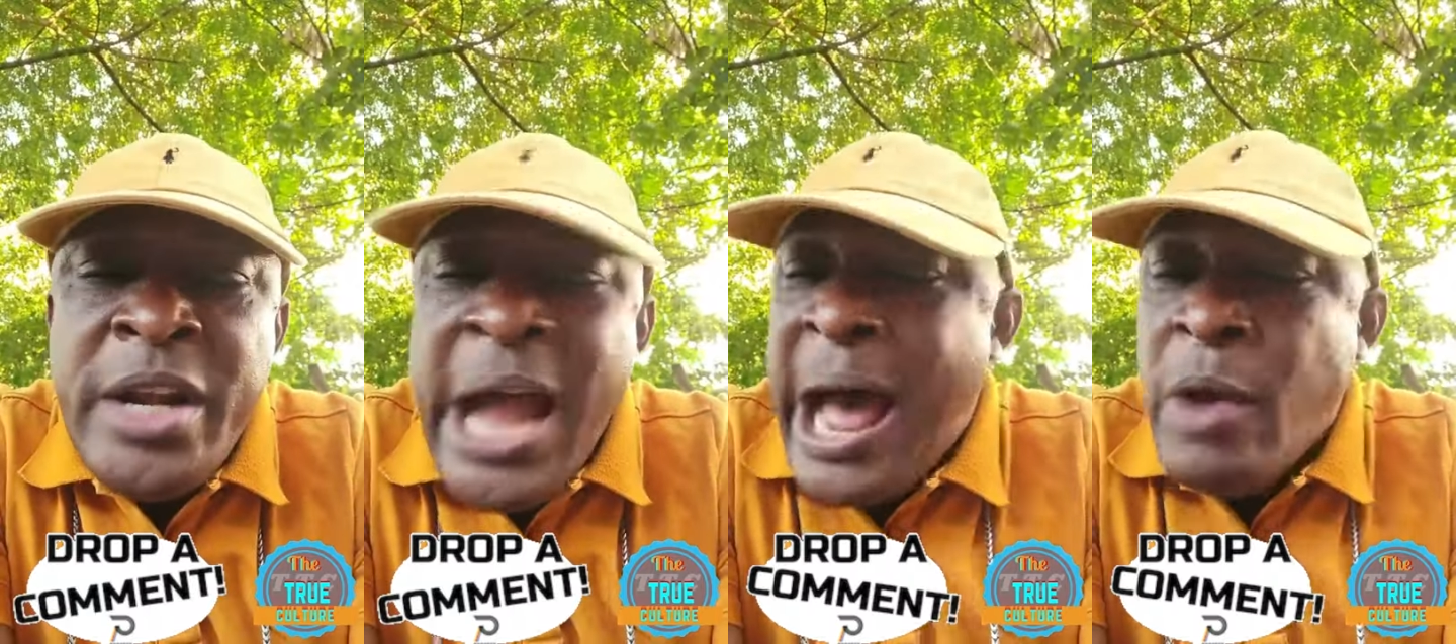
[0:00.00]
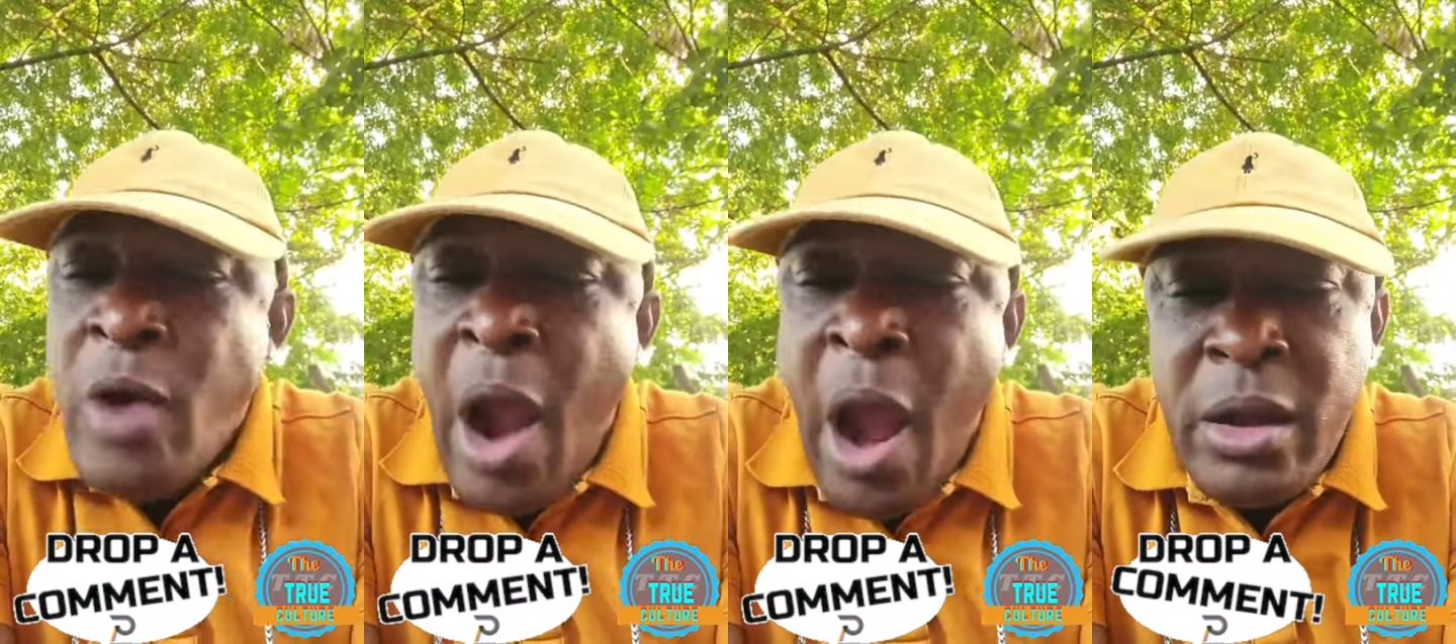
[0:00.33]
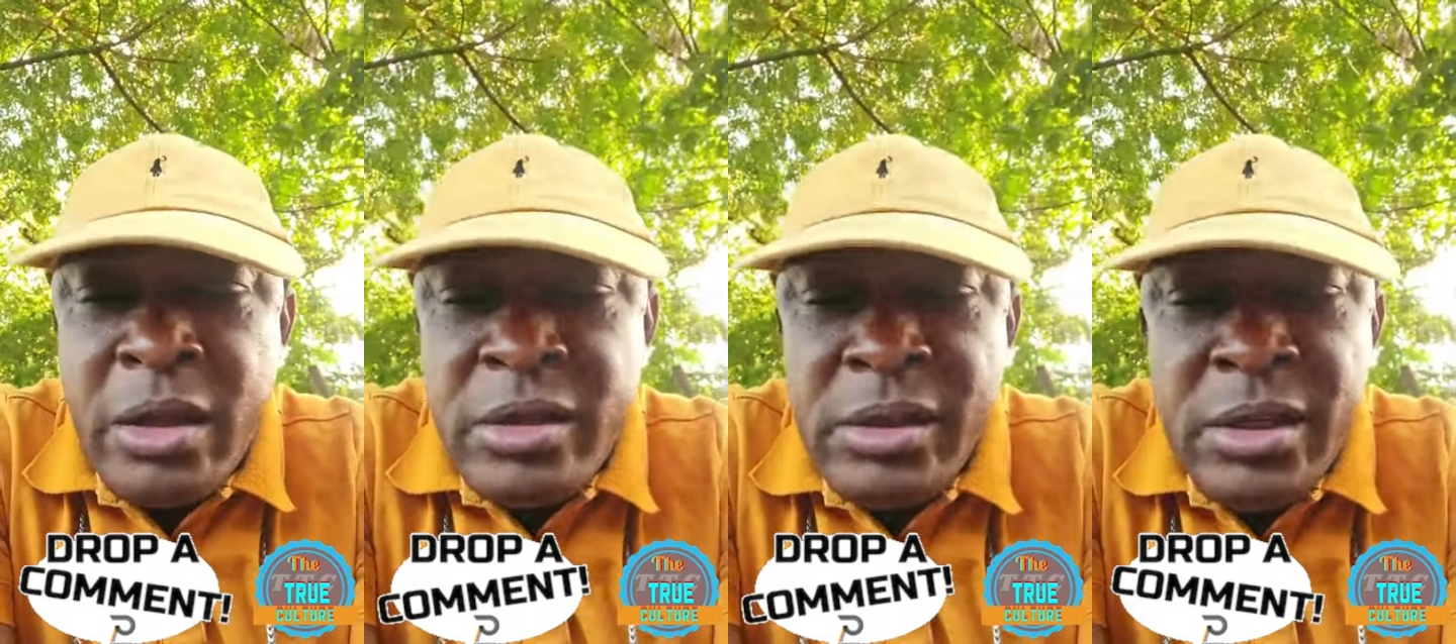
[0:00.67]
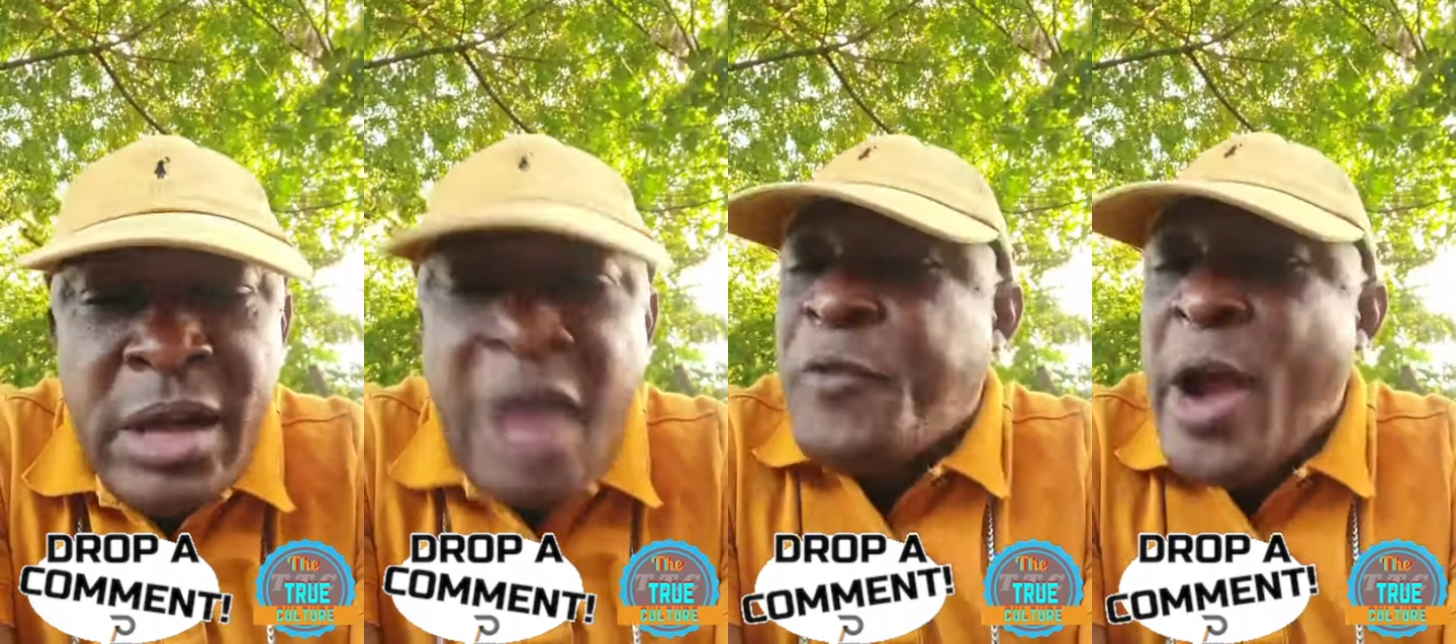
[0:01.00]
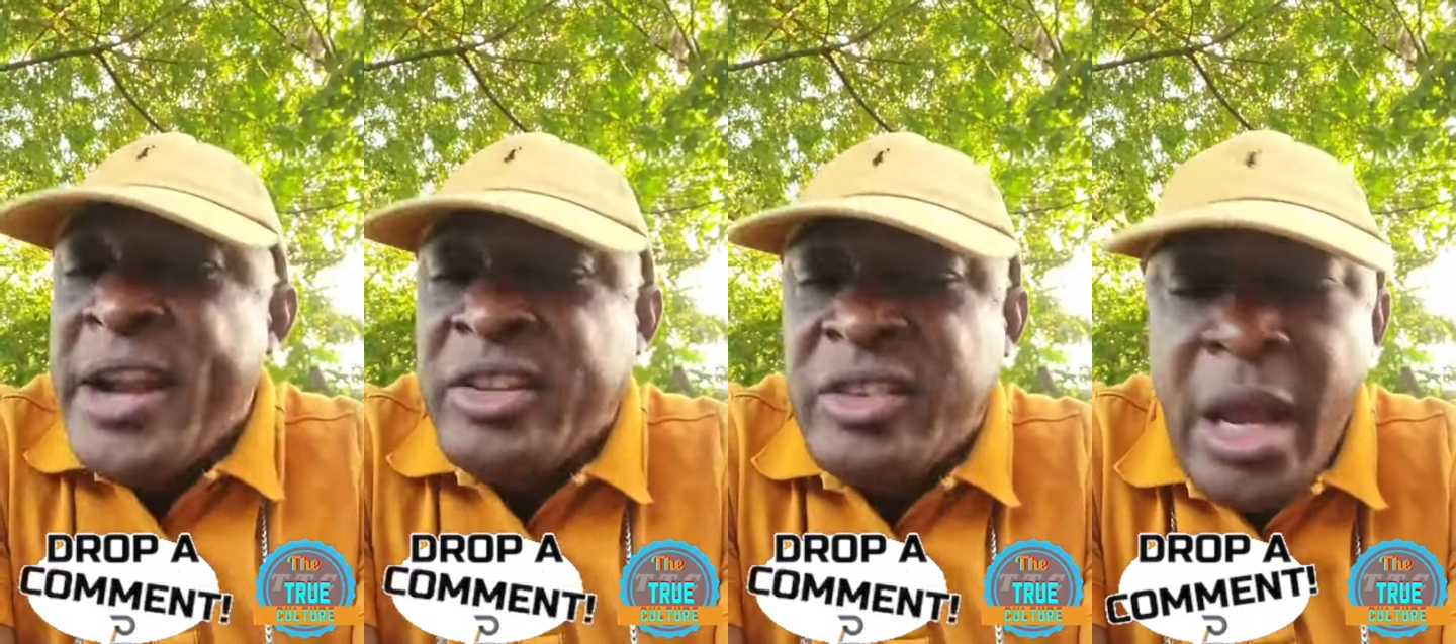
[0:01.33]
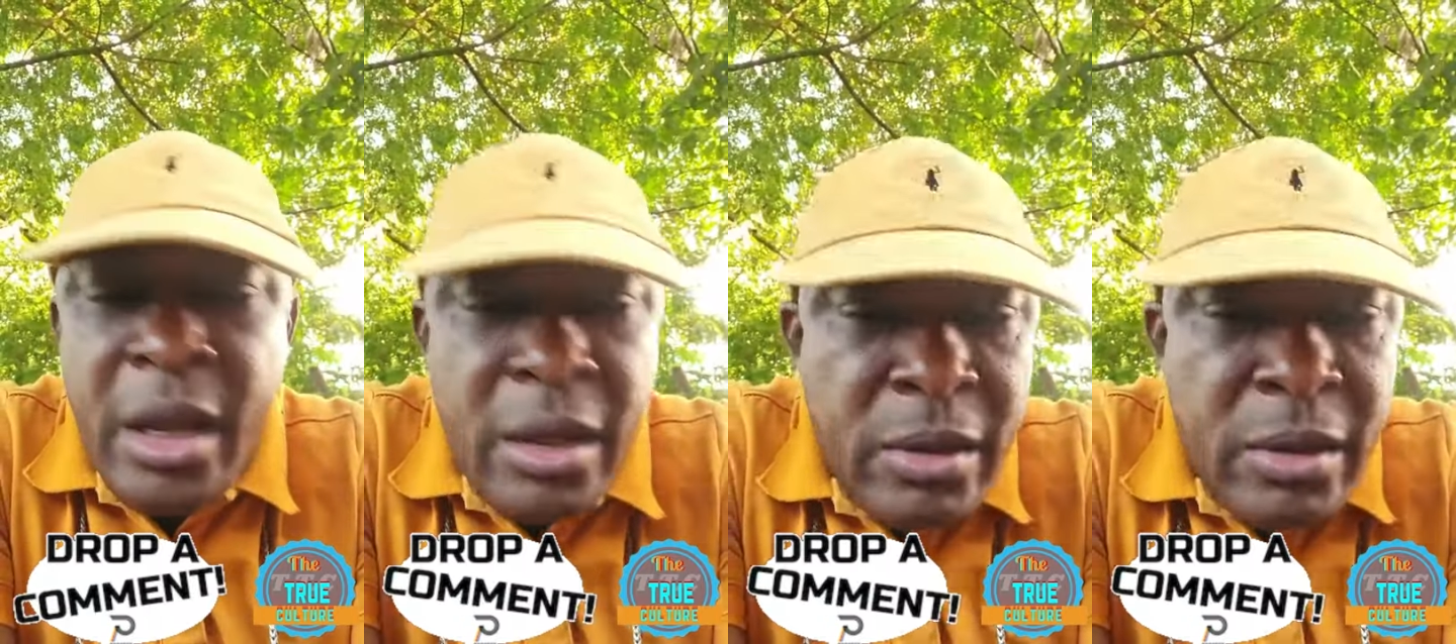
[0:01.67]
nah, work. Different thing.